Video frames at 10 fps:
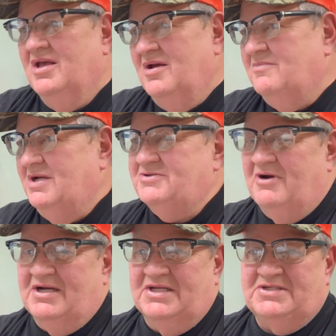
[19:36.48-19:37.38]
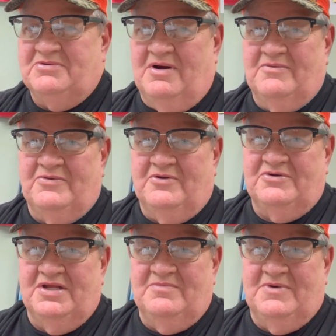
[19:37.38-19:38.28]
my truck gets 12 or
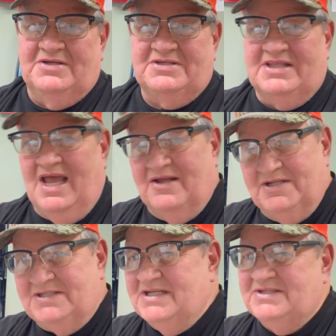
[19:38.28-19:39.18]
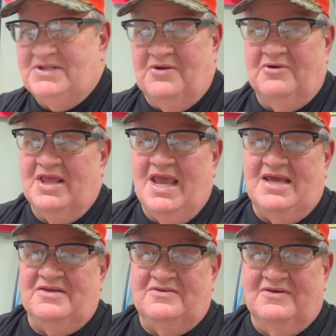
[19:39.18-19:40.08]
13 miles a gallon, this gets
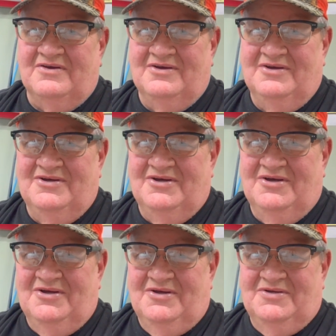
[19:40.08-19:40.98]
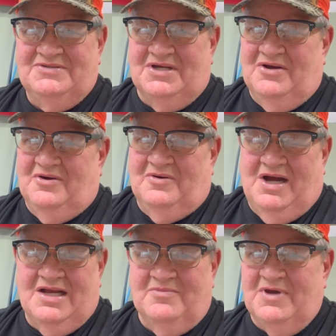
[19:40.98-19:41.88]
38. So
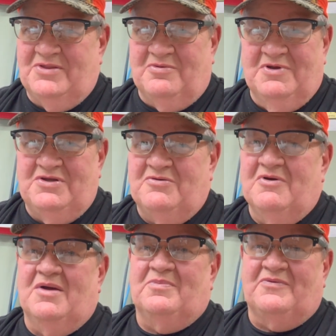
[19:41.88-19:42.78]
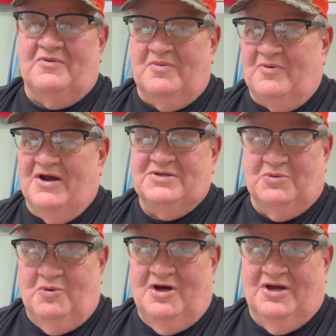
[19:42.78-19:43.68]
I can make 3 trips for the price of
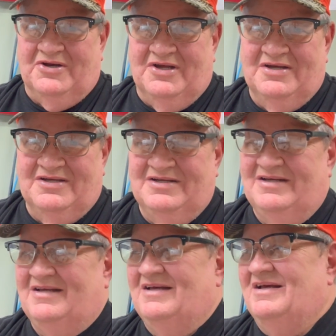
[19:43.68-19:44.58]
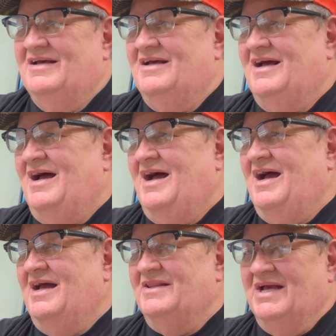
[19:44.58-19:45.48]
one.
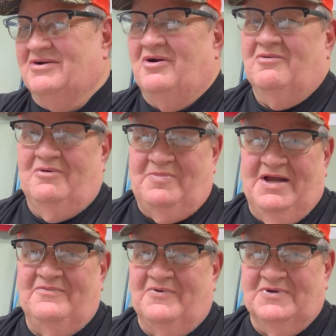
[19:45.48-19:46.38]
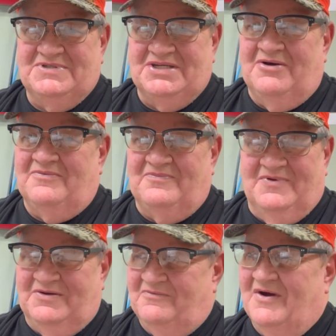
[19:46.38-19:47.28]
That car will pay for itself
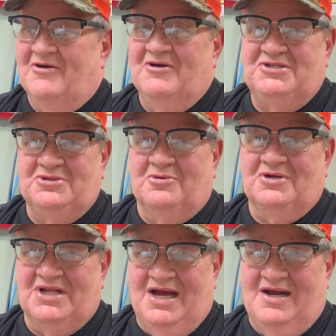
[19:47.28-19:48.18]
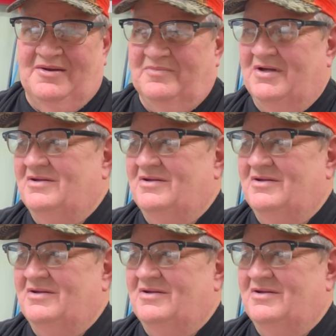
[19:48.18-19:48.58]
in very short time.